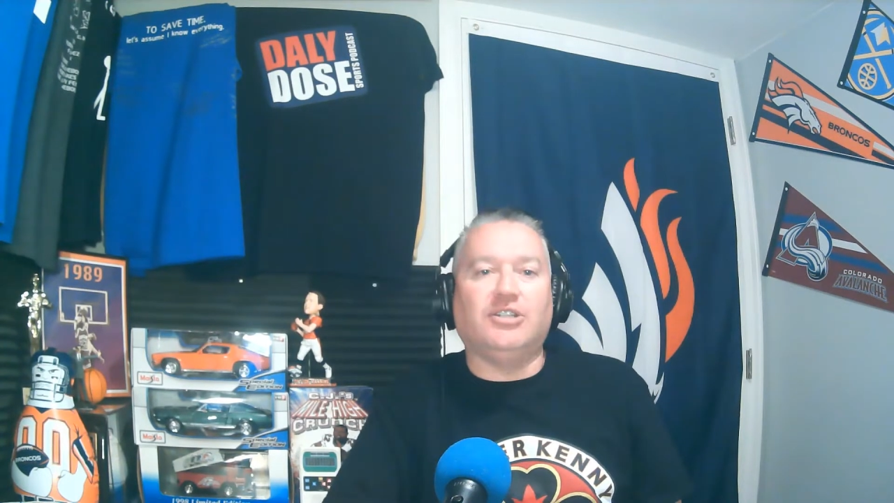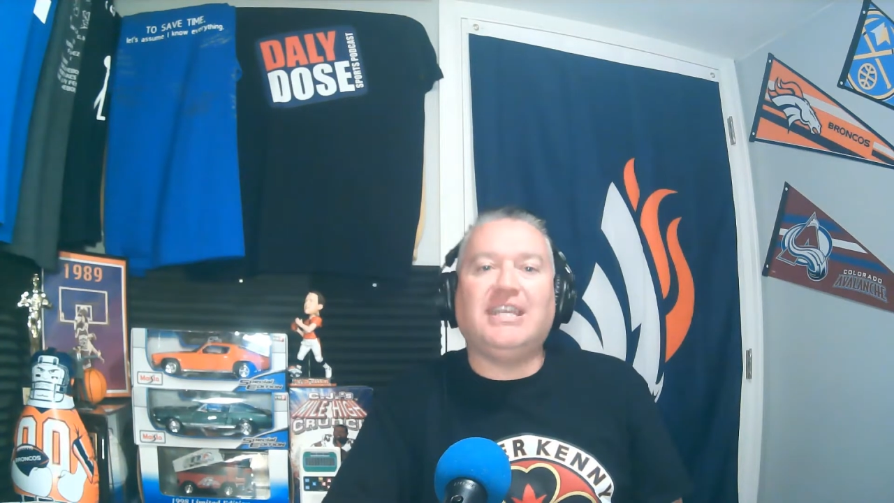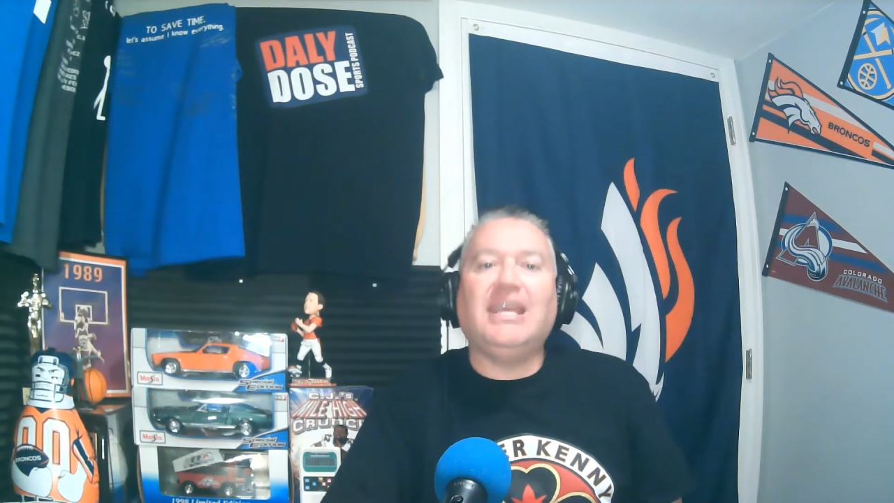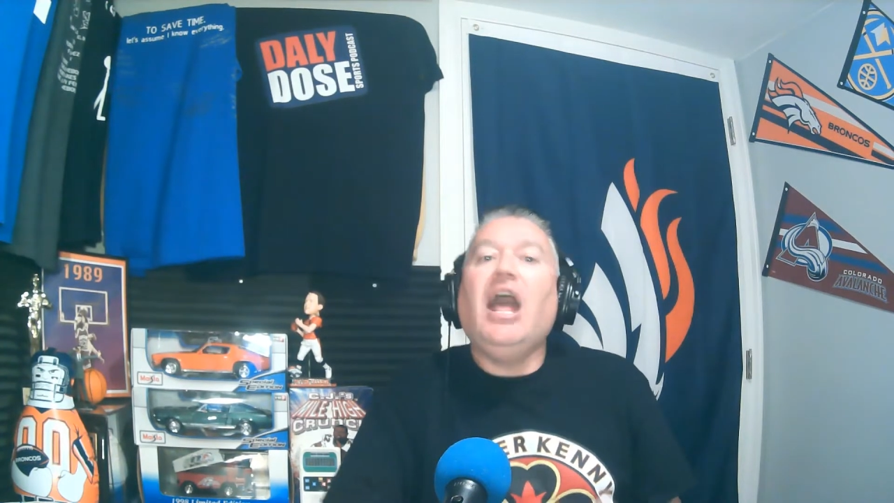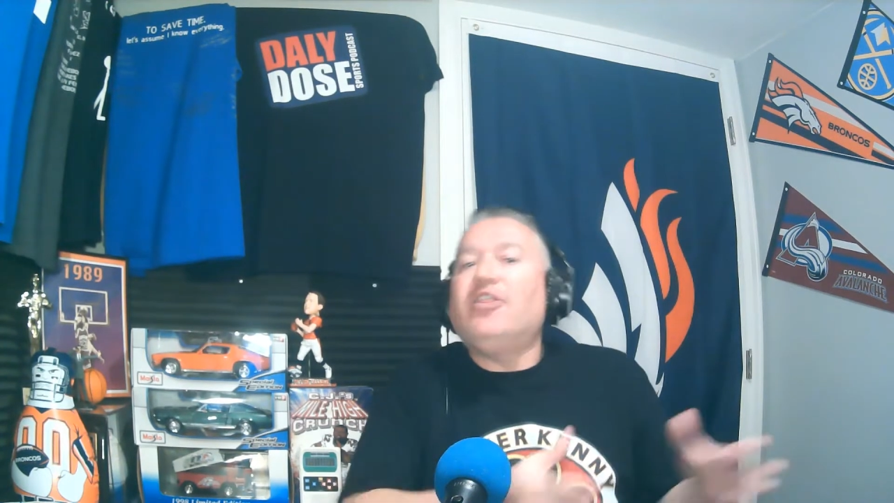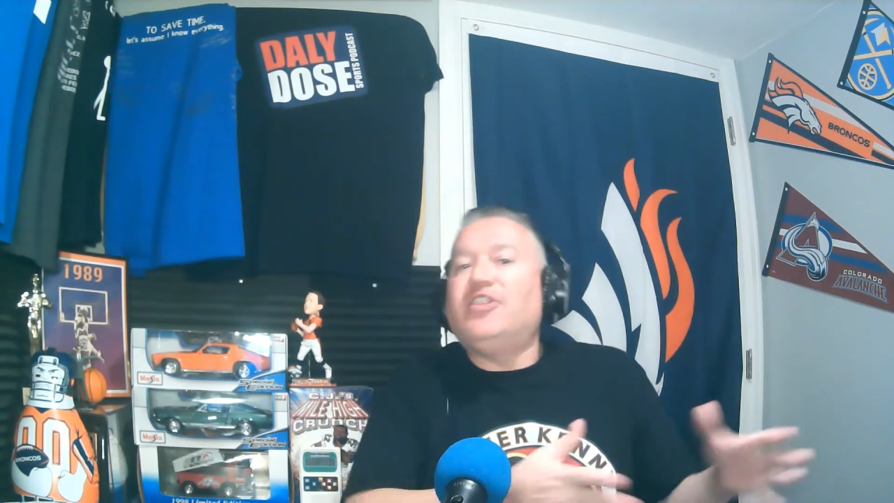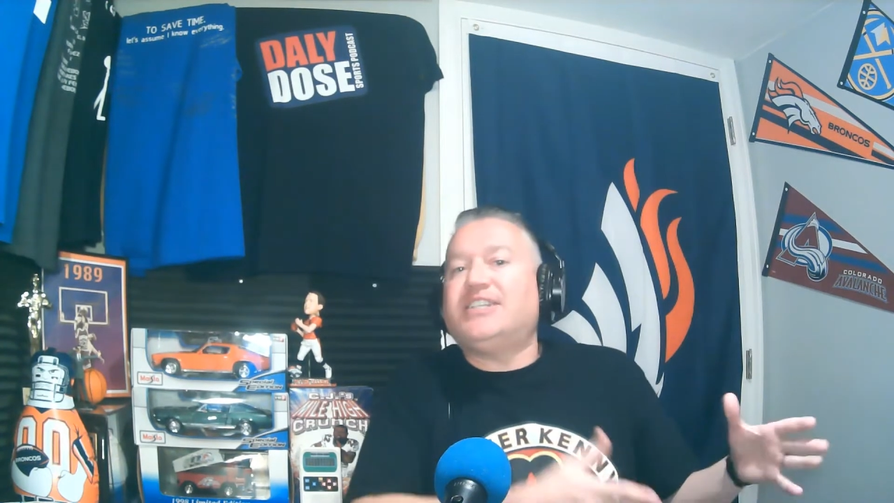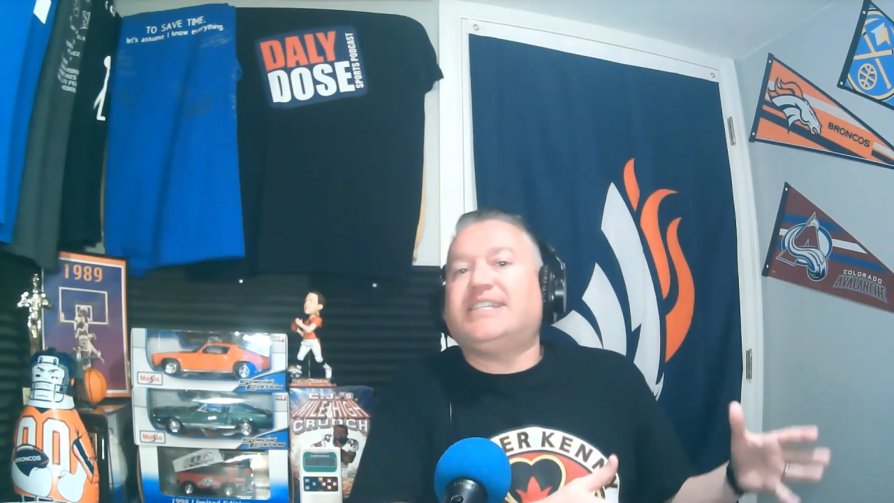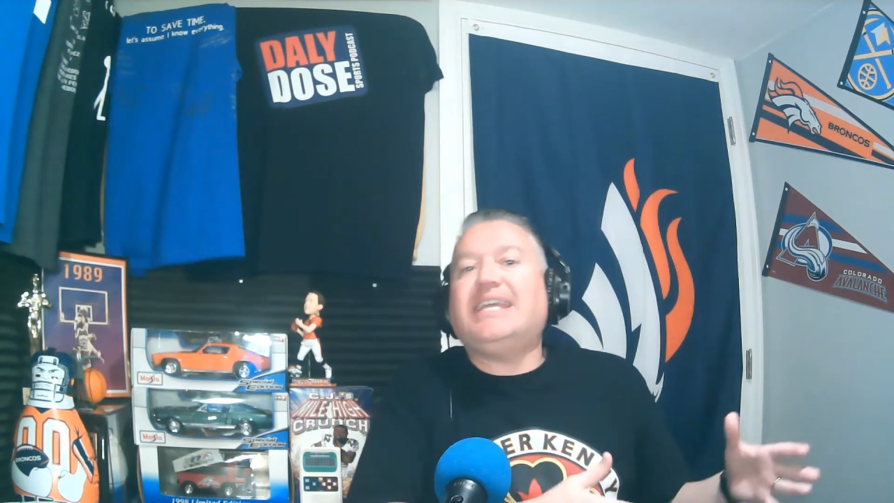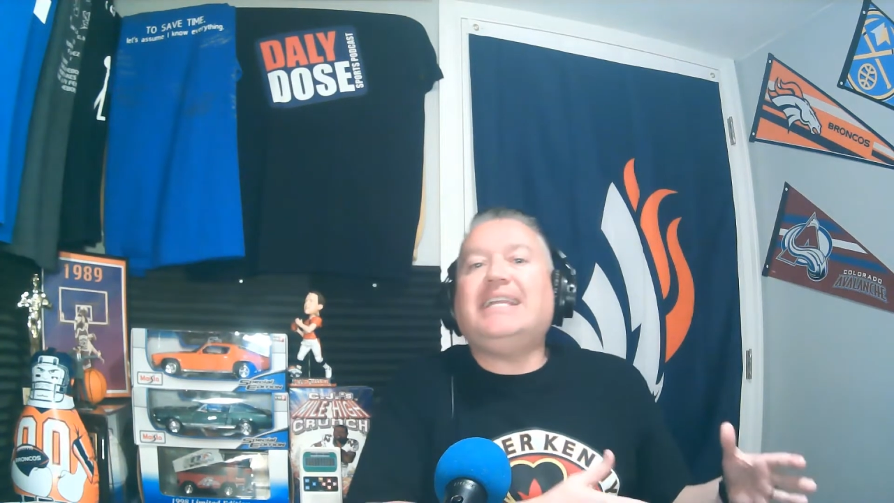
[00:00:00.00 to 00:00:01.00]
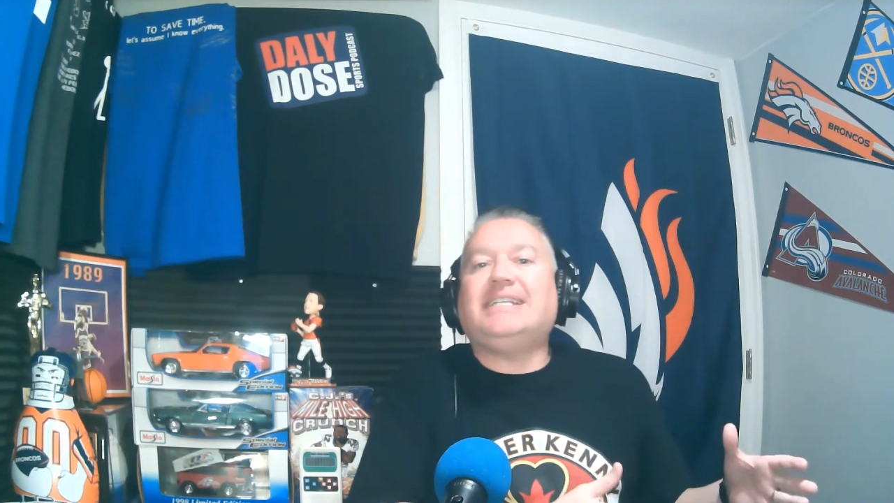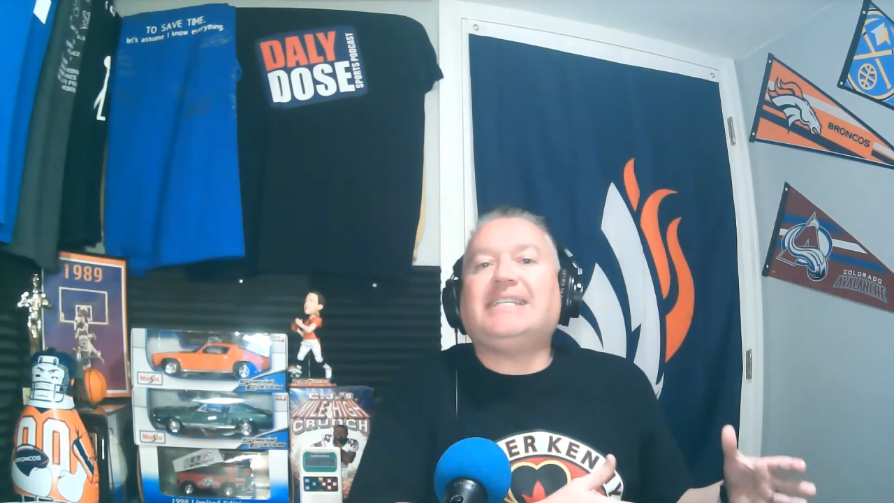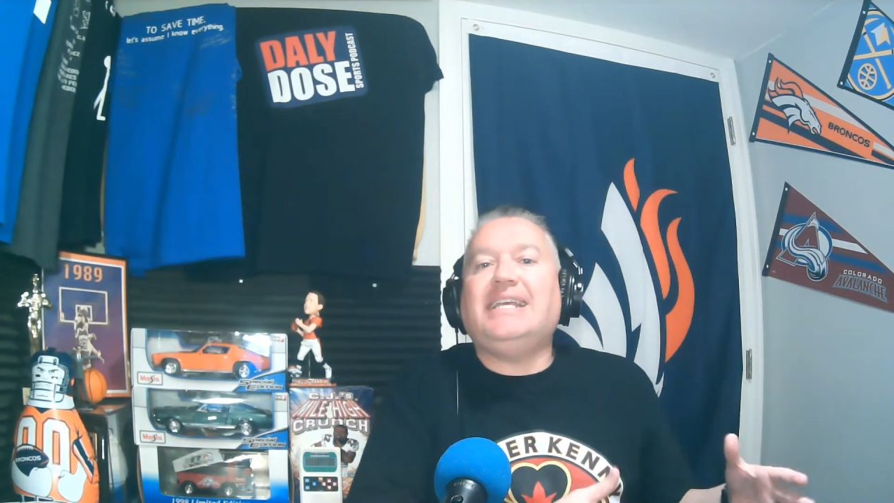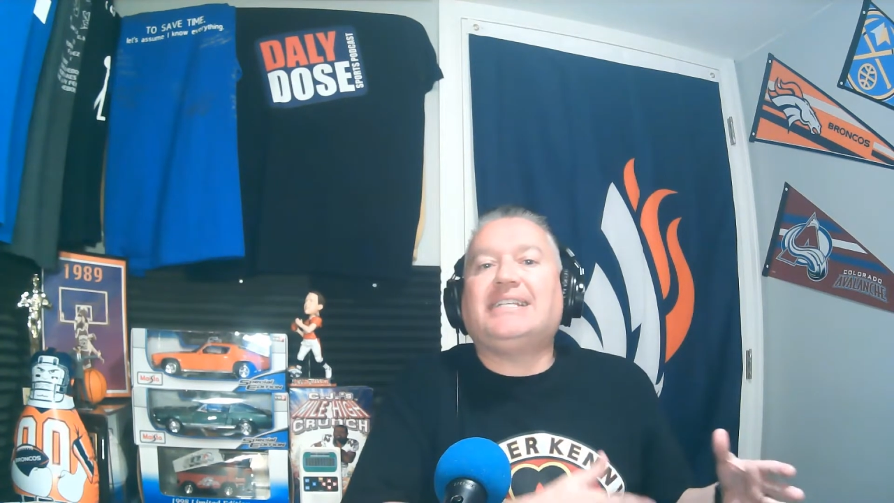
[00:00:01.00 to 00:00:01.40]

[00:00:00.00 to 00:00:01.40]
See, the CDC